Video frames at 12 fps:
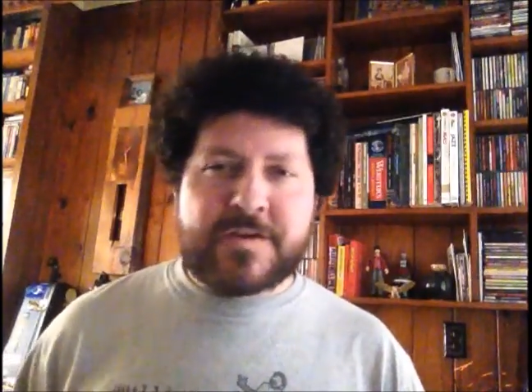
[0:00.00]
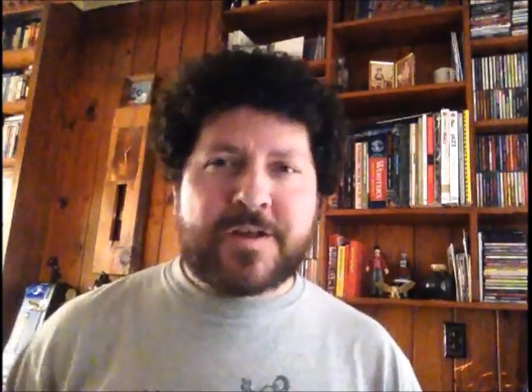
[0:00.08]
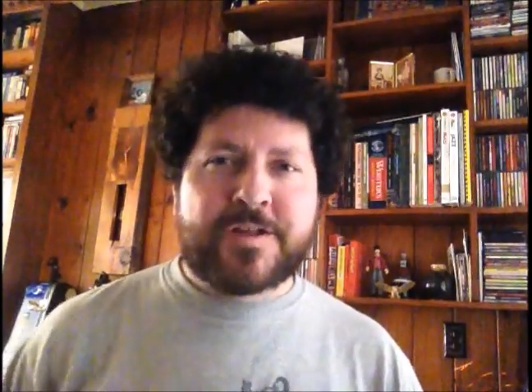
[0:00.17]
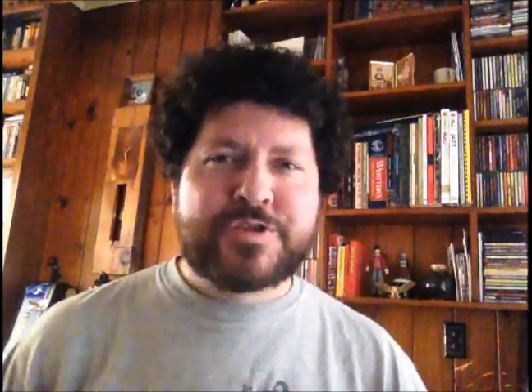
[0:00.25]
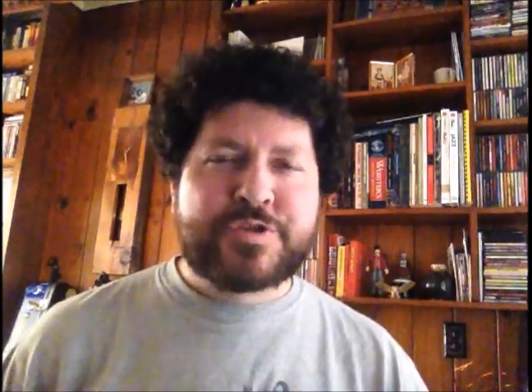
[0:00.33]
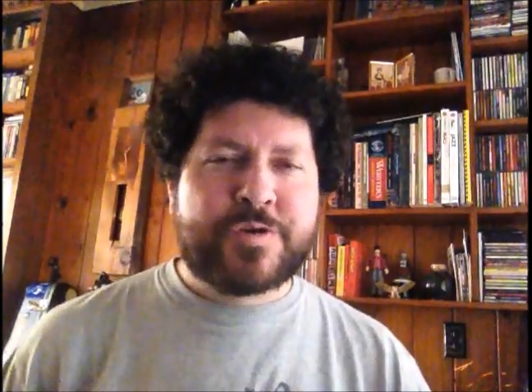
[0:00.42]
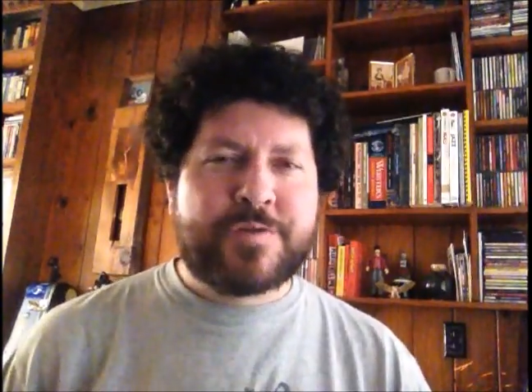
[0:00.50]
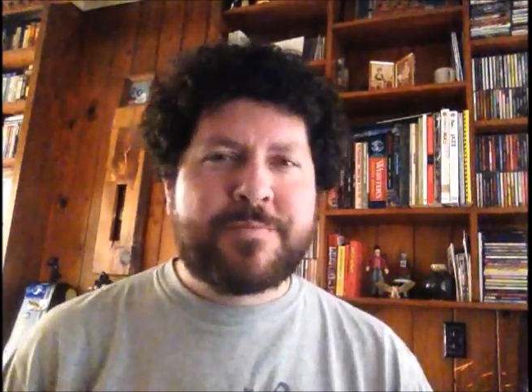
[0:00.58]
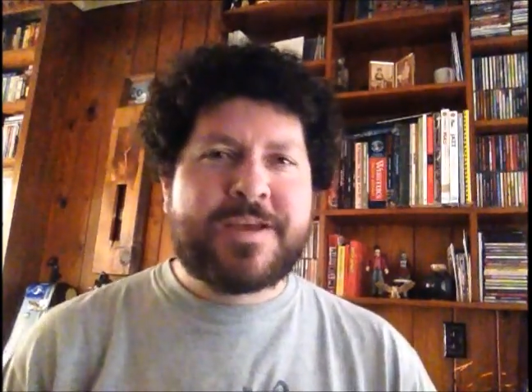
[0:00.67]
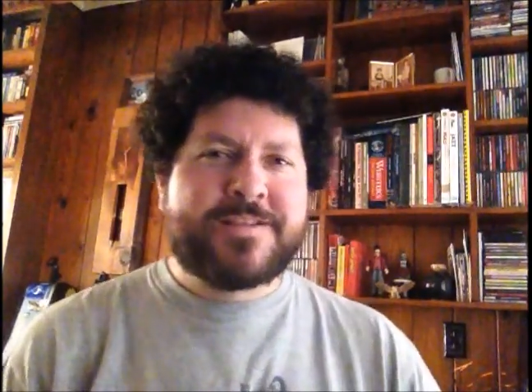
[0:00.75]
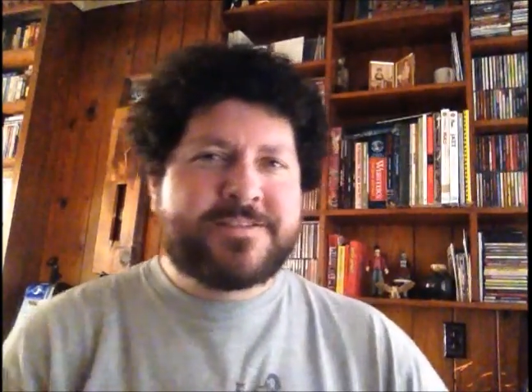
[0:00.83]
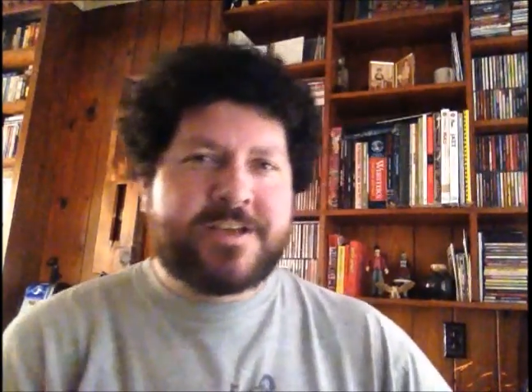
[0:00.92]
y'all join
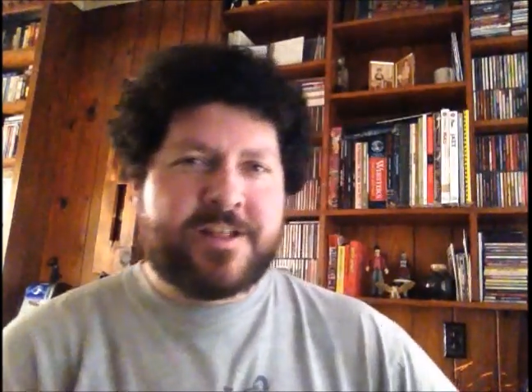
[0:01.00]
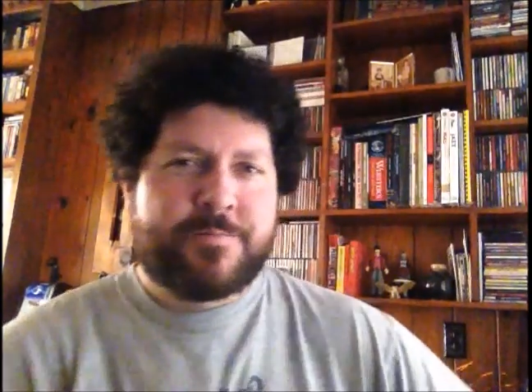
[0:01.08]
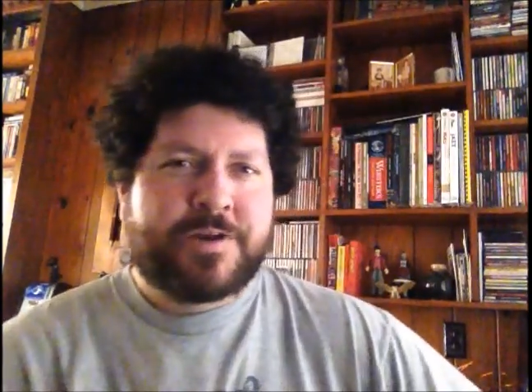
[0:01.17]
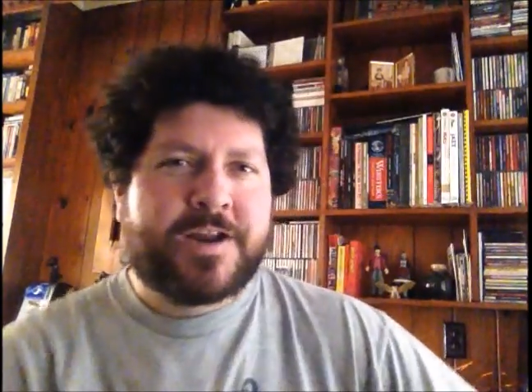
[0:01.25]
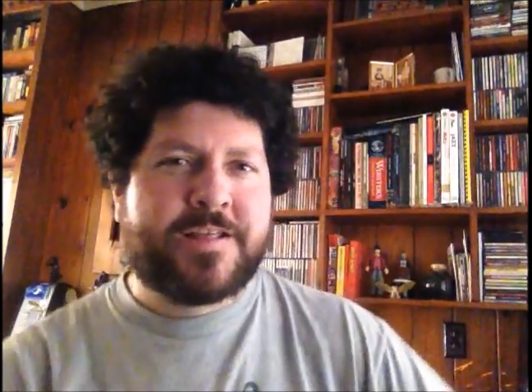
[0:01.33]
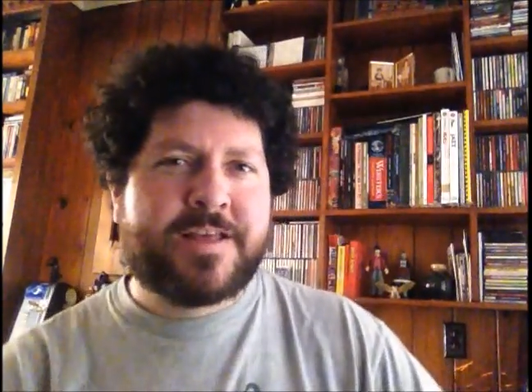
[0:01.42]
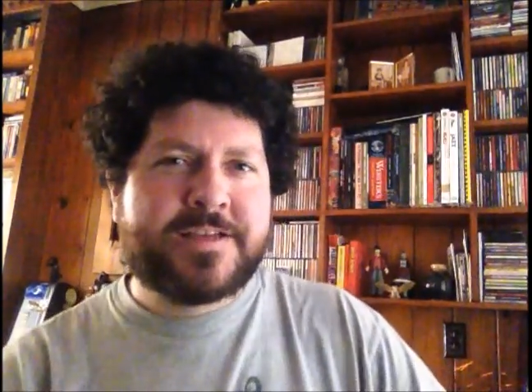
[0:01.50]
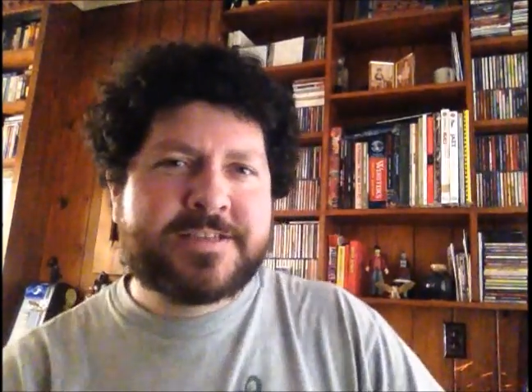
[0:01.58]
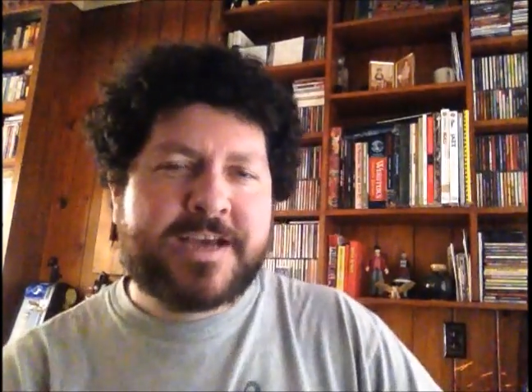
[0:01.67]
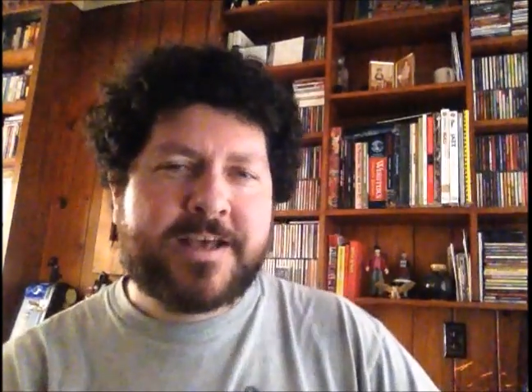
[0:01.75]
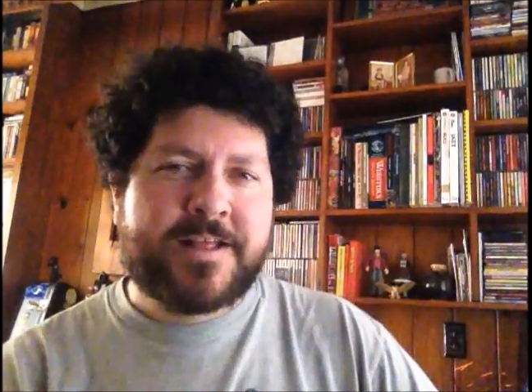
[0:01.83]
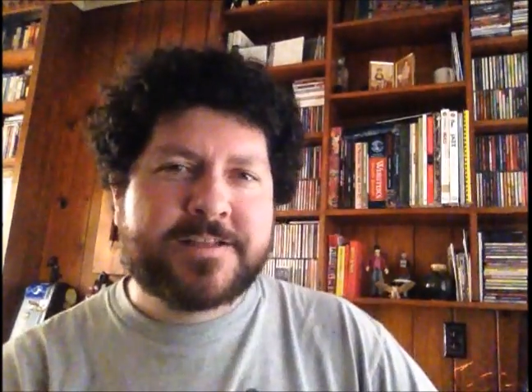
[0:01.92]
me in celebrating that
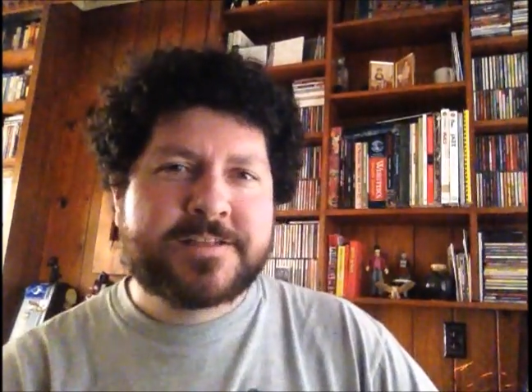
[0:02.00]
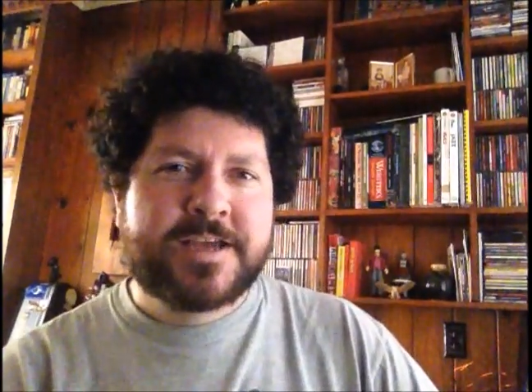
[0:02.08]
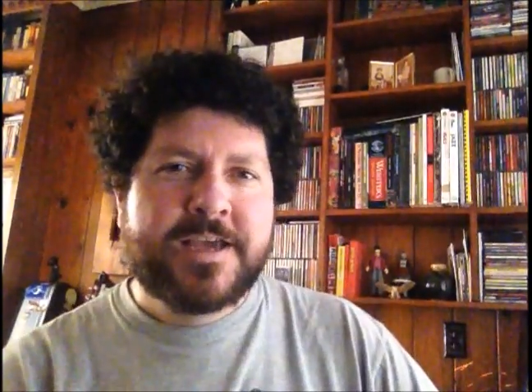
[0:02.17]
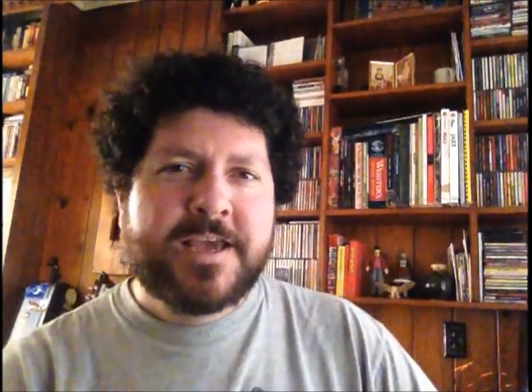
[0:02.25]
talent.